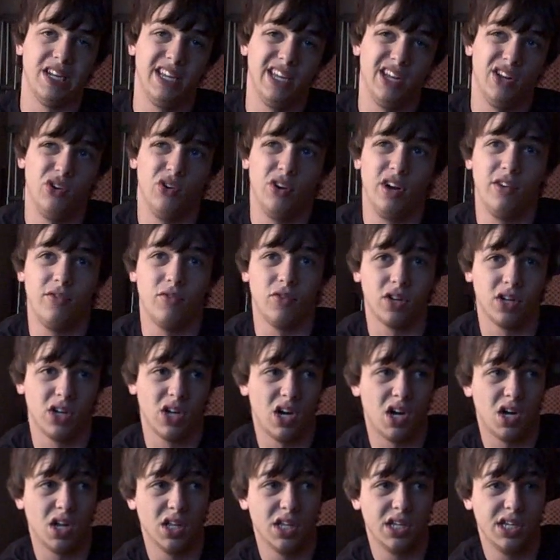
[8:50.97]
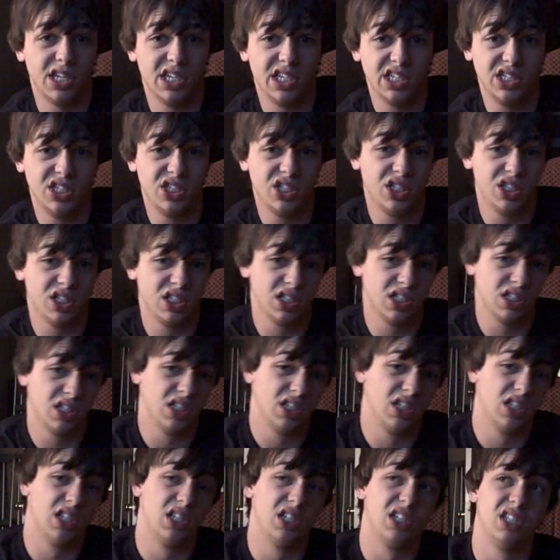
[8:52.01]
getting ready for college,
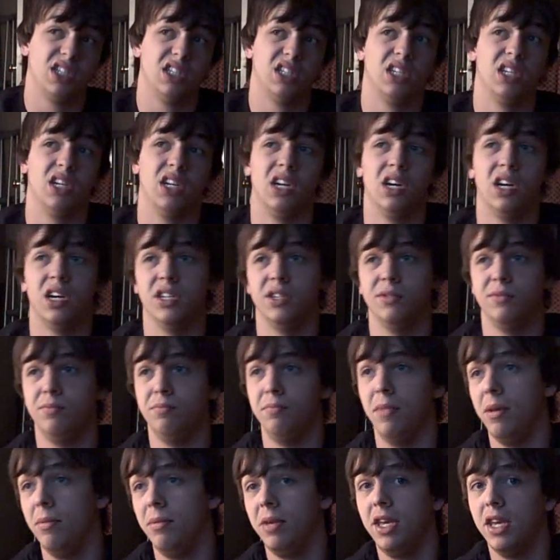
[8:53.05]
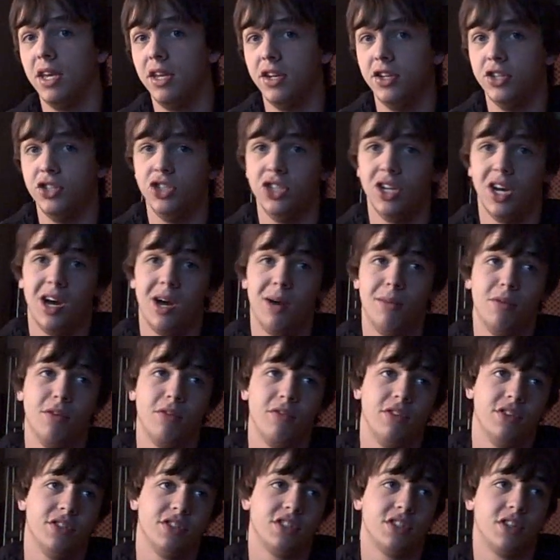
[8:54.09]
maybe getting a job
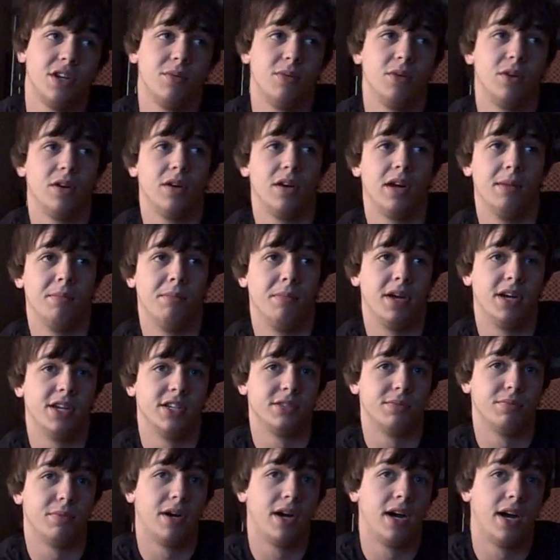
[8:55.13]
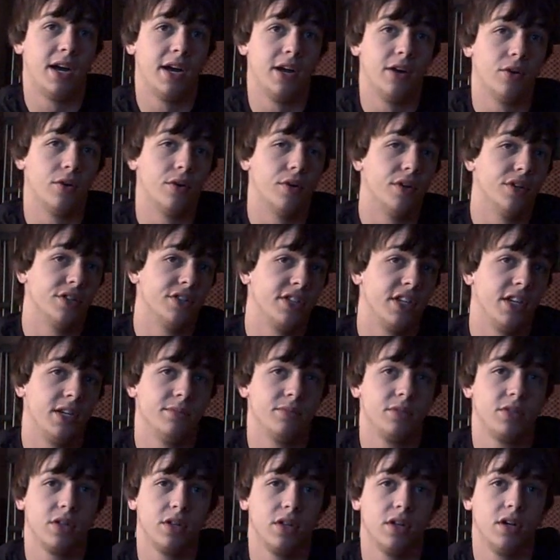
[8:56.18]
over the summer at Best Buy or
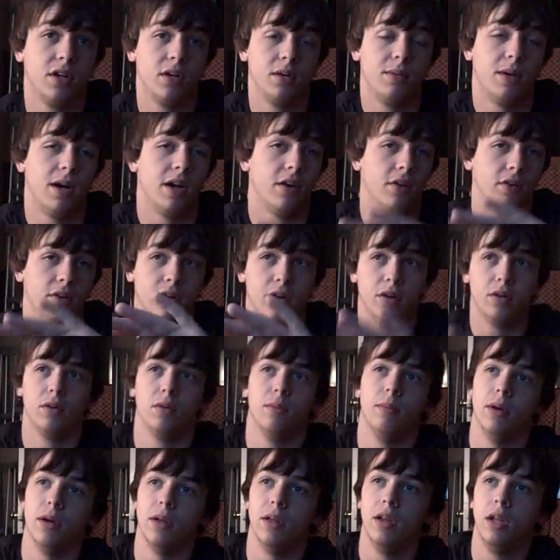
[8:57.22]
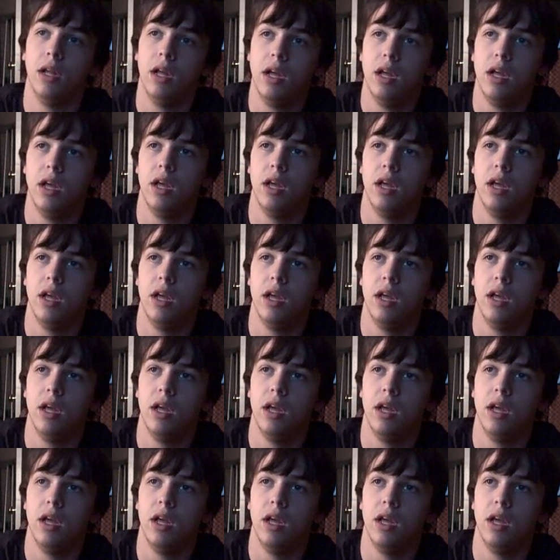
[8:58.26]
Sam's Club, I don't know, but